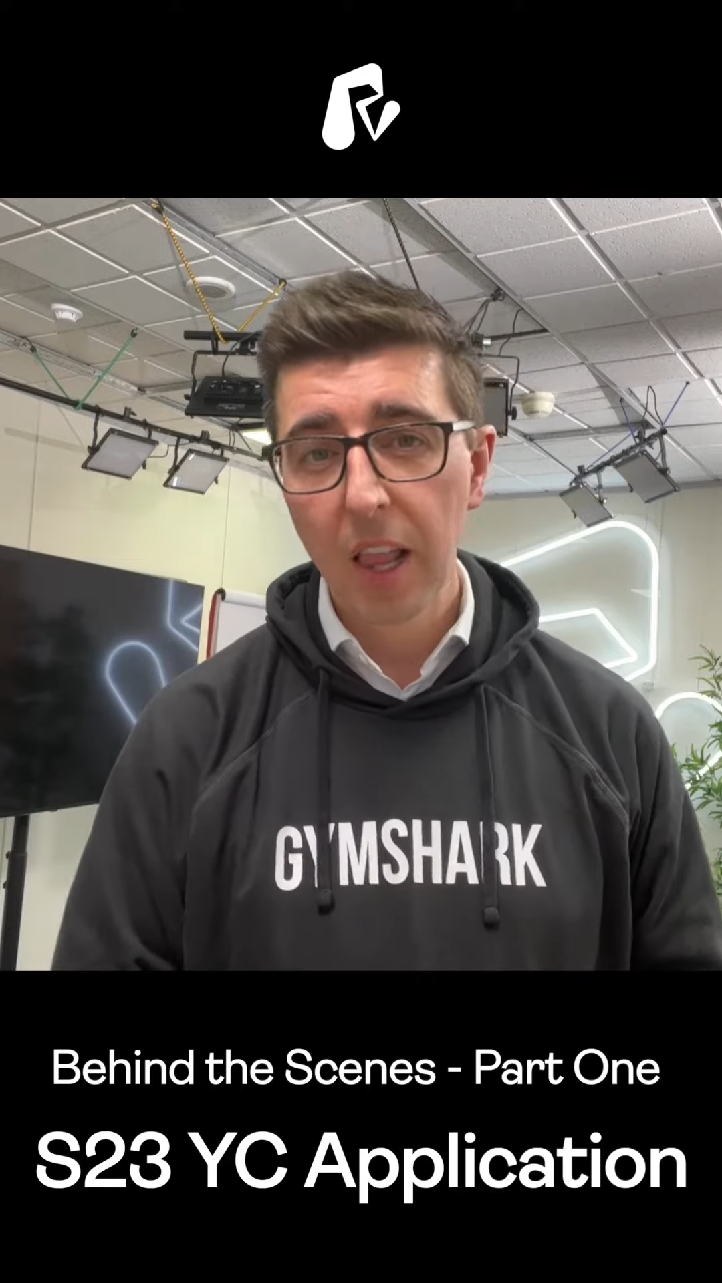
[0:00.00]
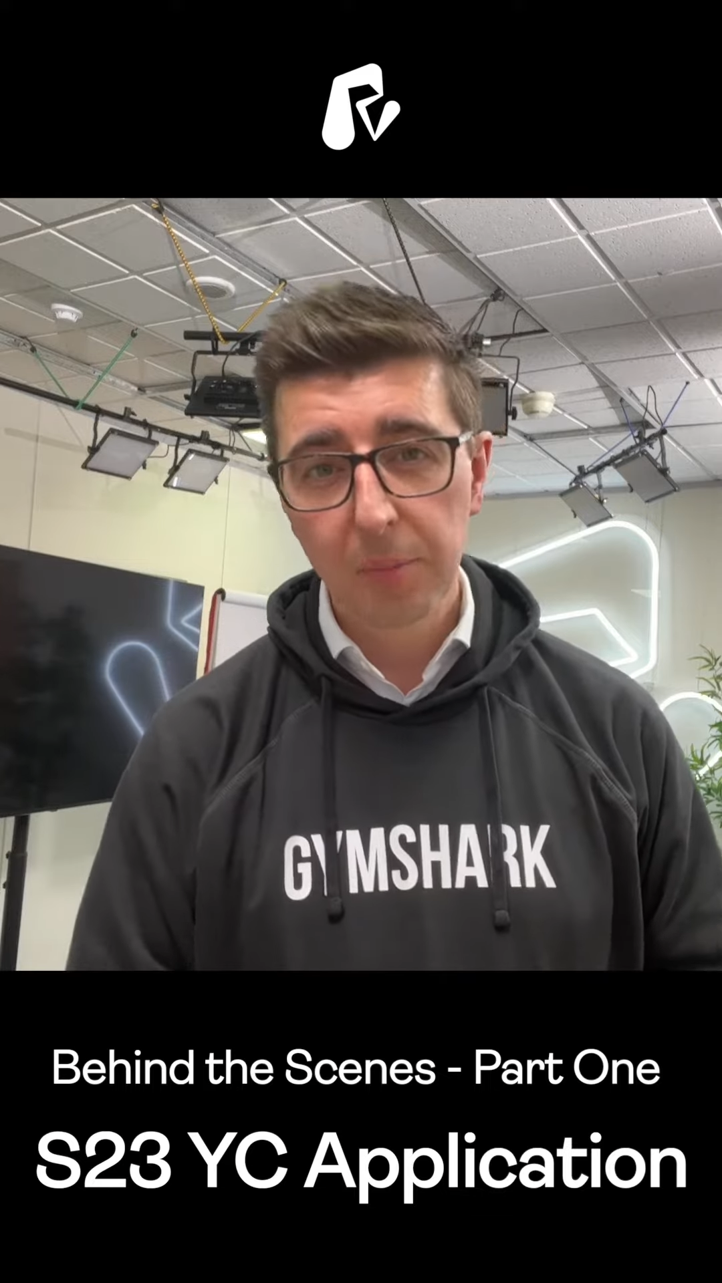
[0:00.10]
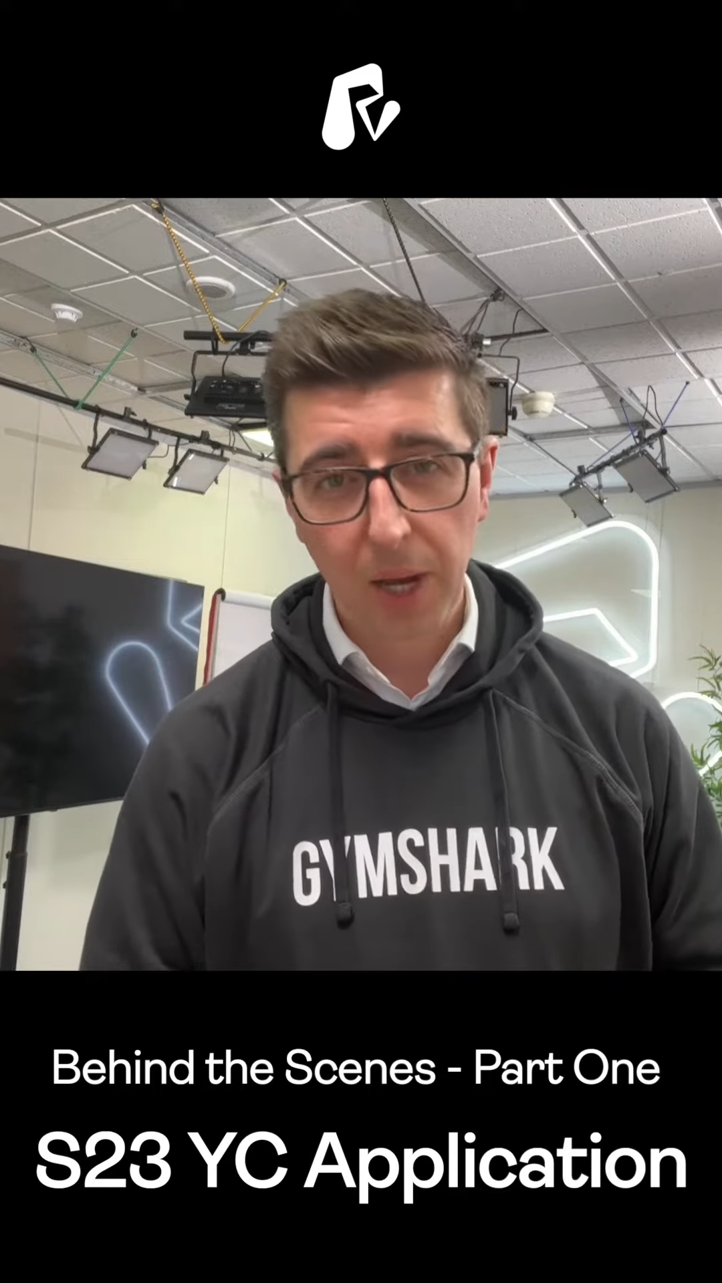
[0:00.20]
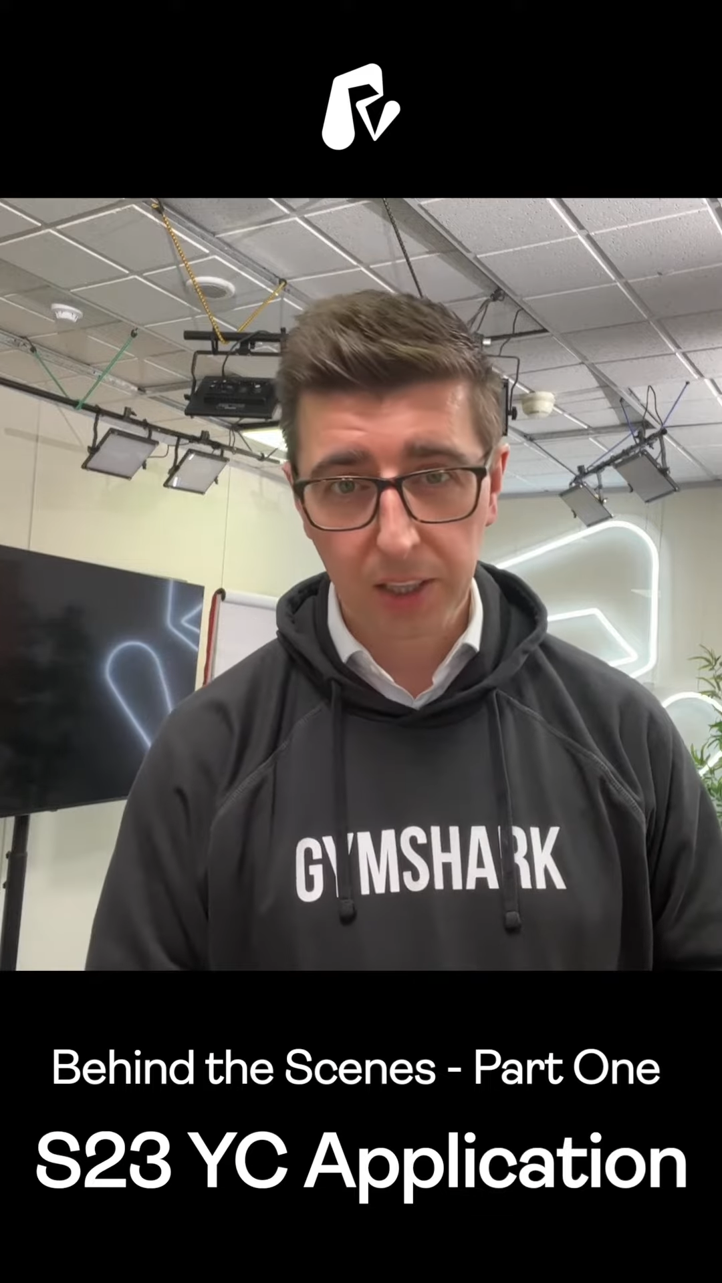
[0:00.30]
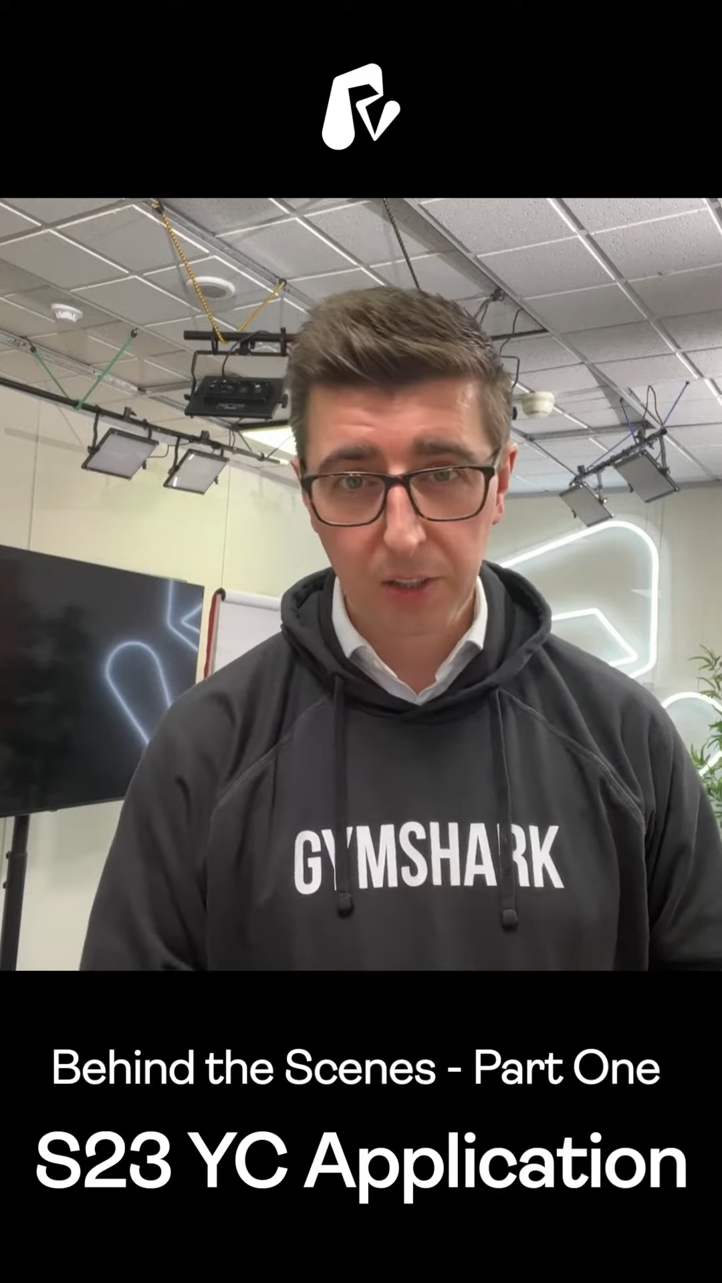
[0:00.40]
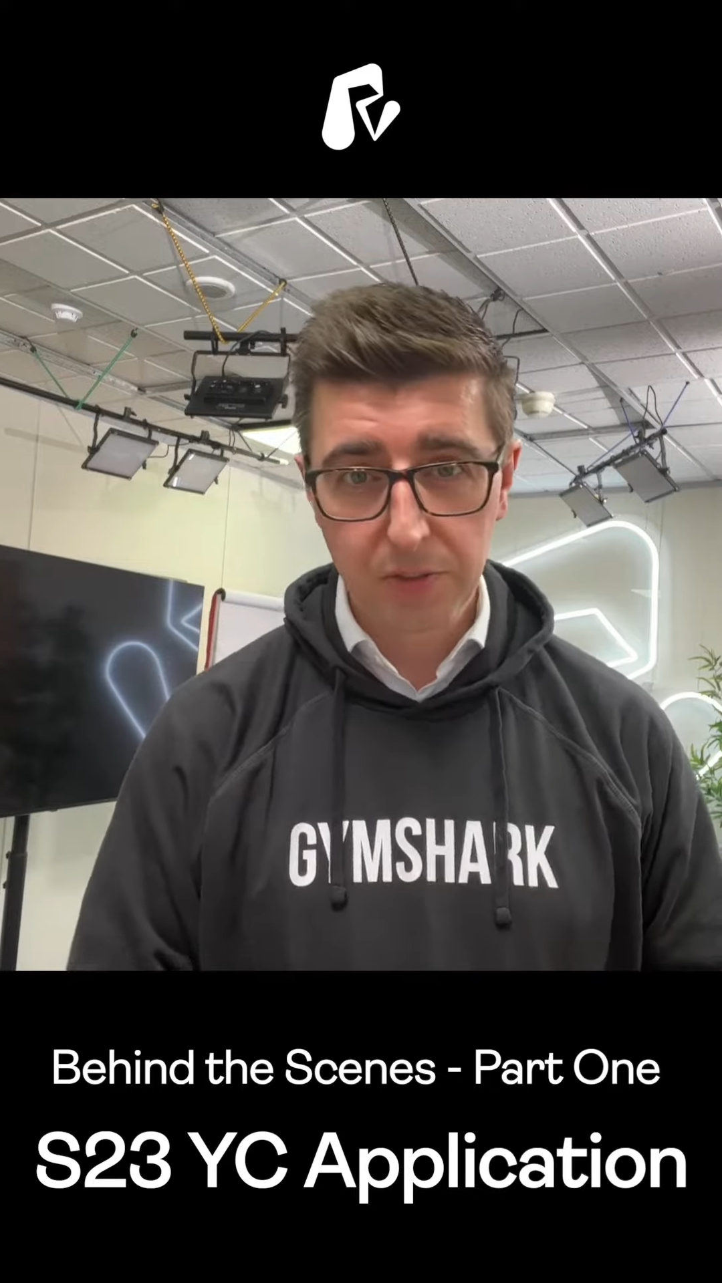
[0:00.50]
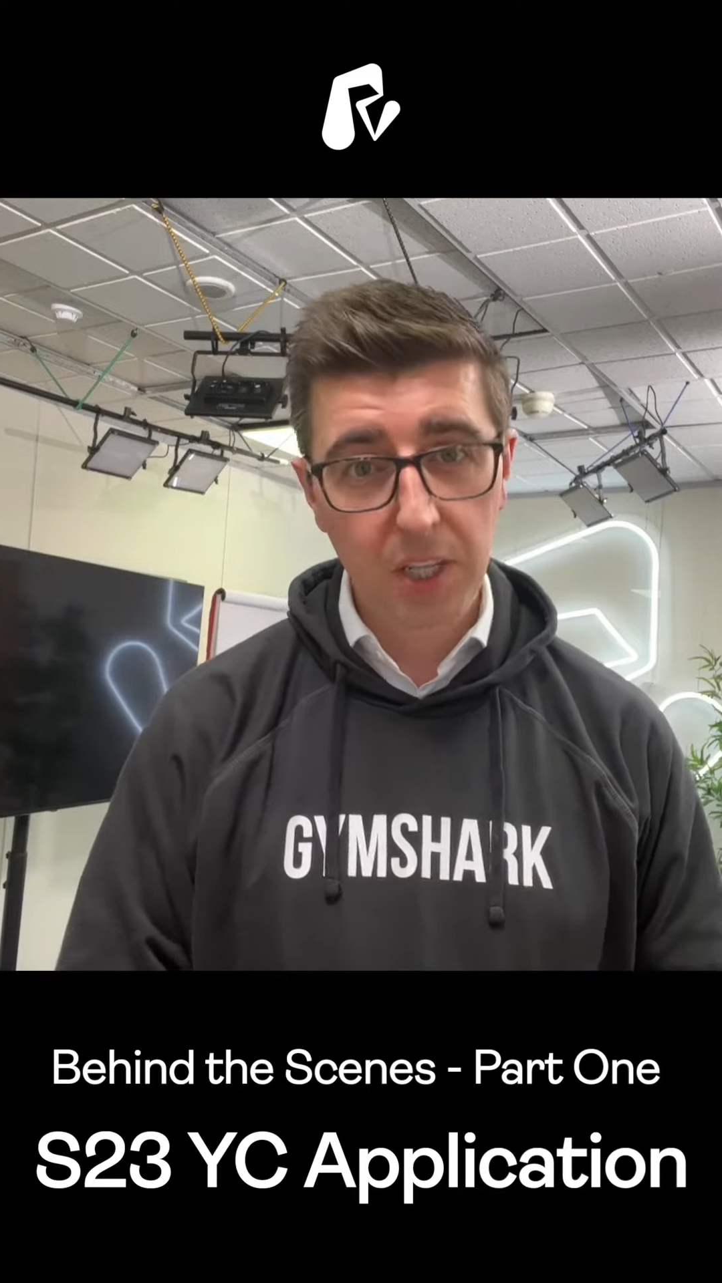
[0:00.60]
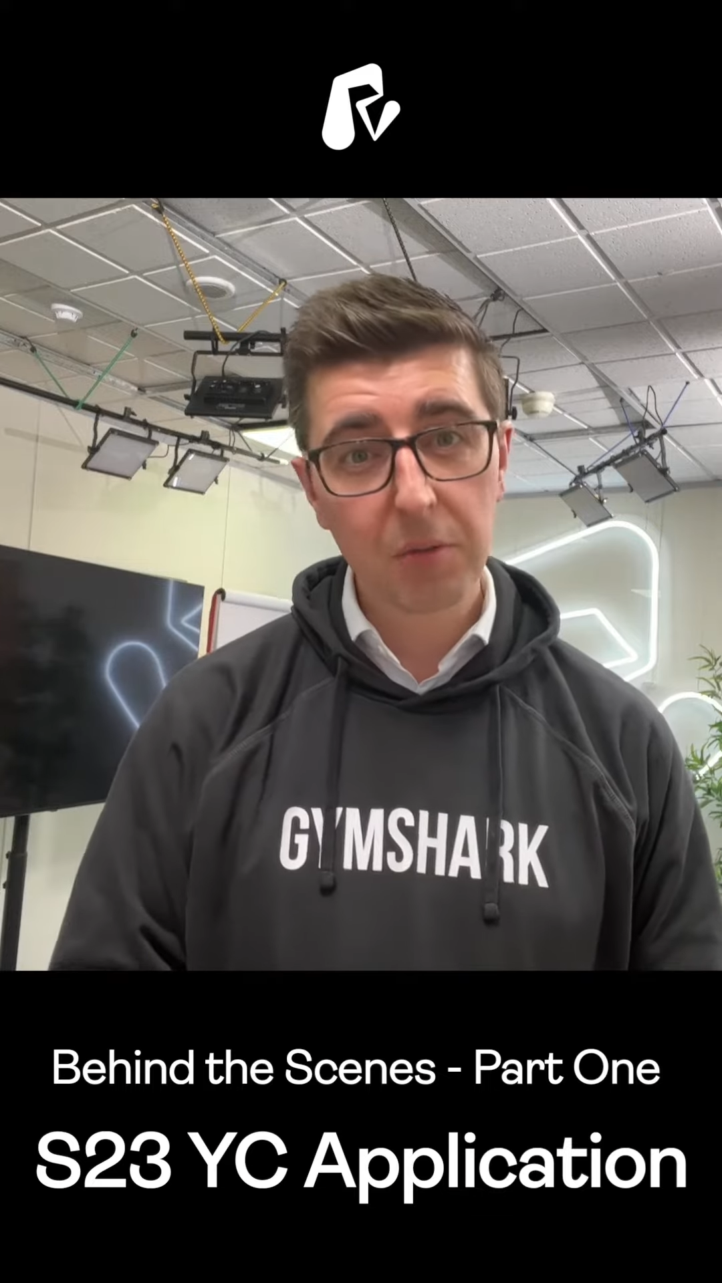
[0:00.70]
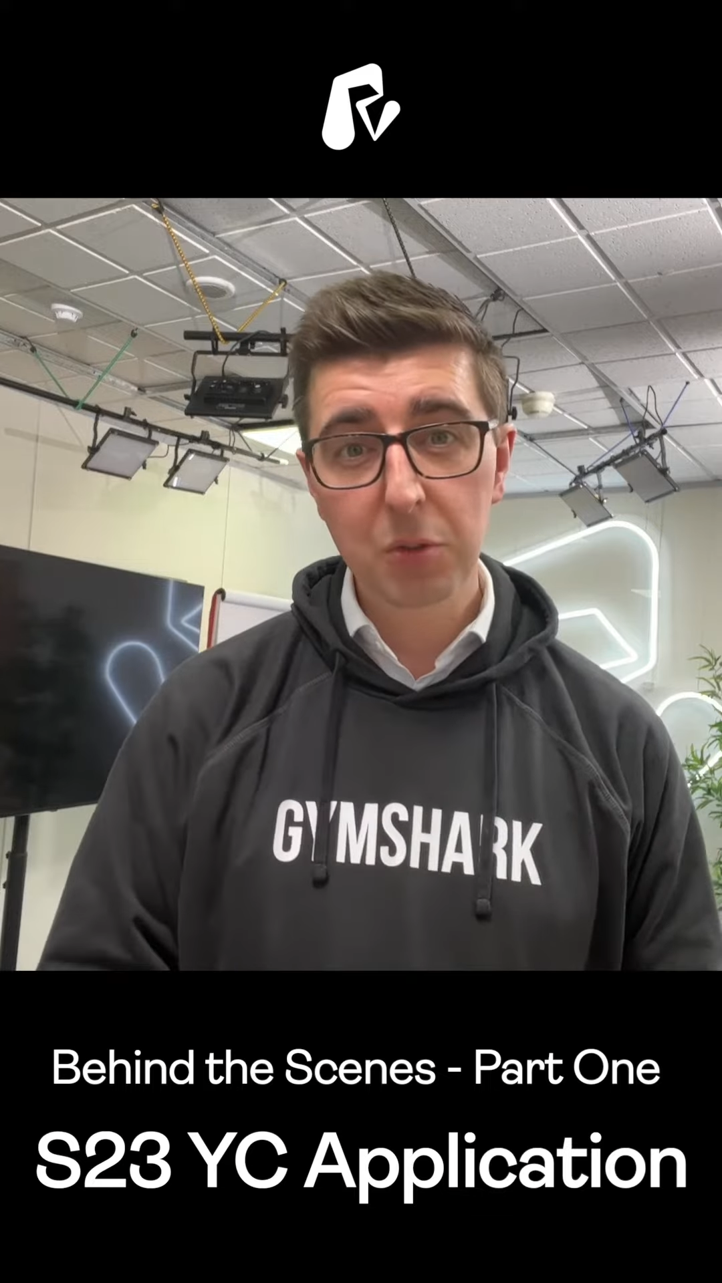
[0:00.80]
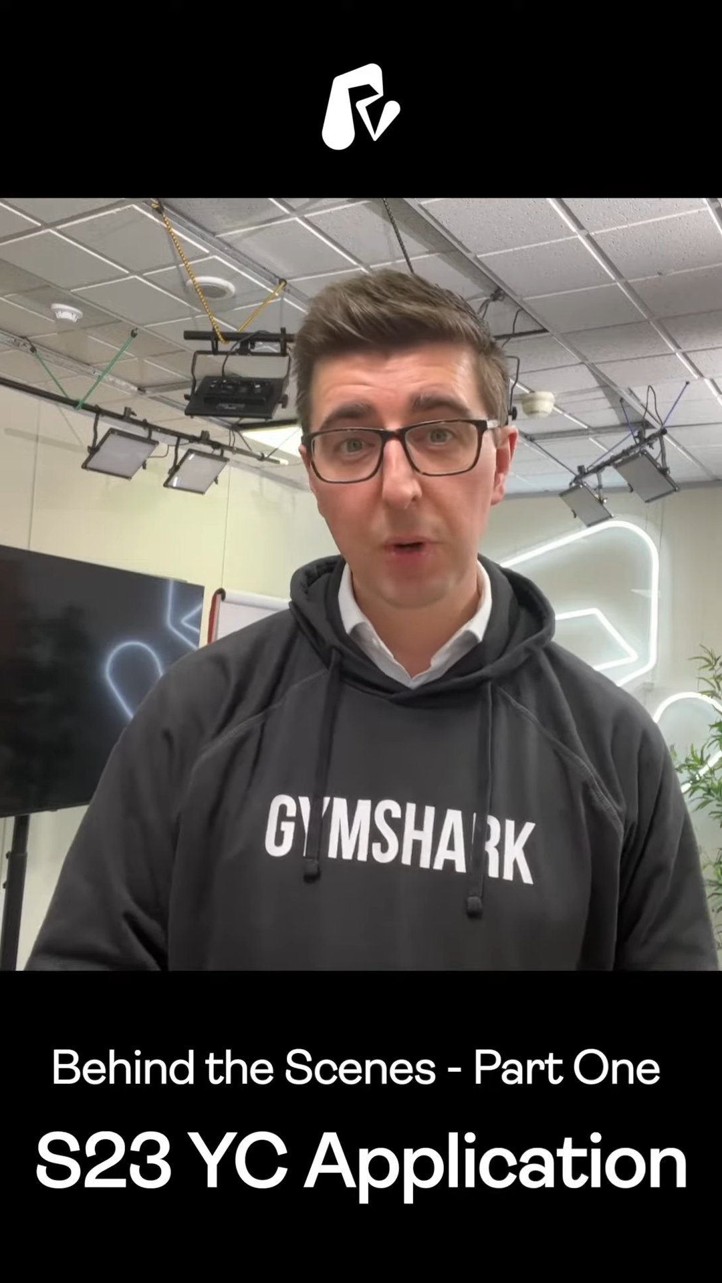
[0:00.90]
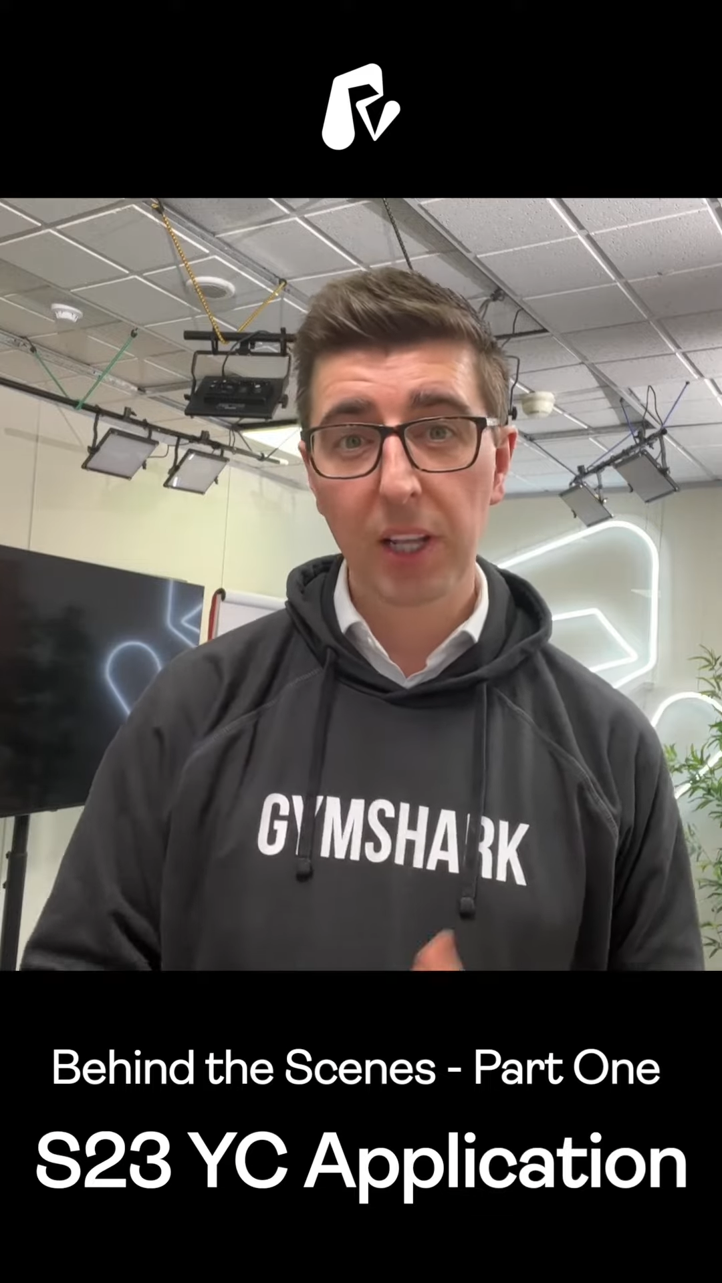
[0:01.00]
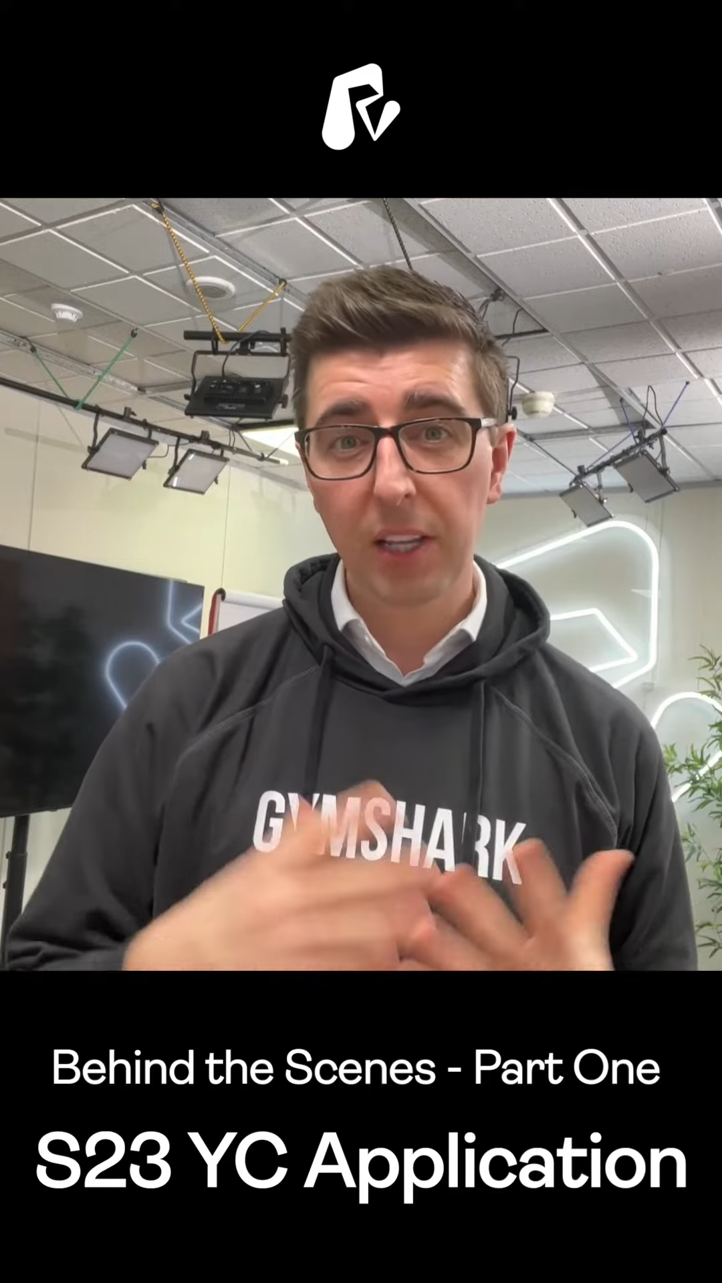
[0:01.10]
But I'd love to know as well,